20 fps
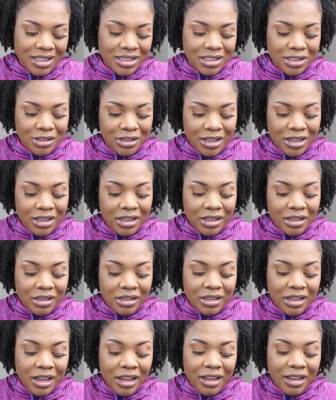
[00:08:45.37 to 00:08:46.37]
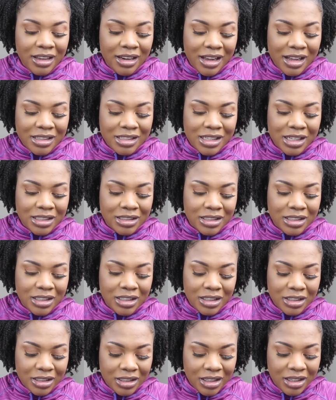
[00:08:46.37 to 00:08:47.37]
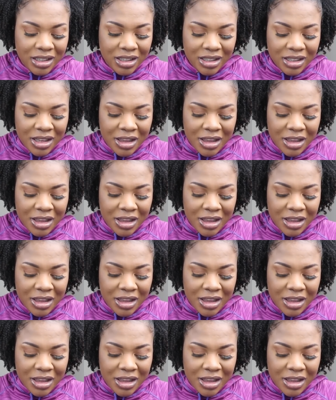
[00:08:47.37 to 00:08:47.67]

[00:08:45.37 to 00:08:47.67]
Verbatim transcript: Instagram the other day, and I texted it